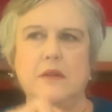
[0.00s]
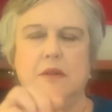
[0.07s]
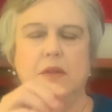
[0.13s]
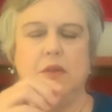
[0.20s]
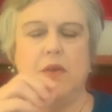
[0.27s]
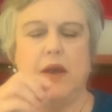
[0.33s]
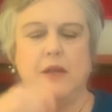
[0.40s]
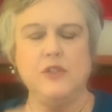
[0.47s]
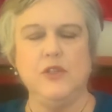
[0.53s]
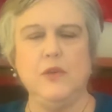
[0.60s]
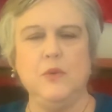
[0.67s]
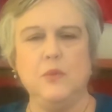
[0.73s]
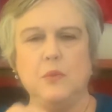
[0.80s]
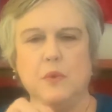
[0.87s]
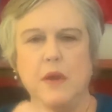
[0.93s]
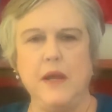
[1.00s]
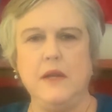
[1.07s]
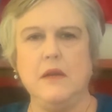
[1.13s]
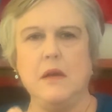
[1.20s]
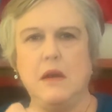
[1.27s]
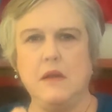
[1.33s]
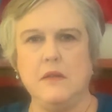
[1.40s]
Do you actually write
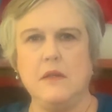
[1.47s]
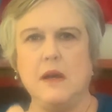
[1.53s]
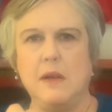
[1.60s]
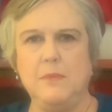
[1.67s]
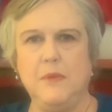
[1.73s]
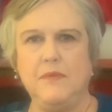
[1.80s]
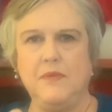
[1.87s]
on top of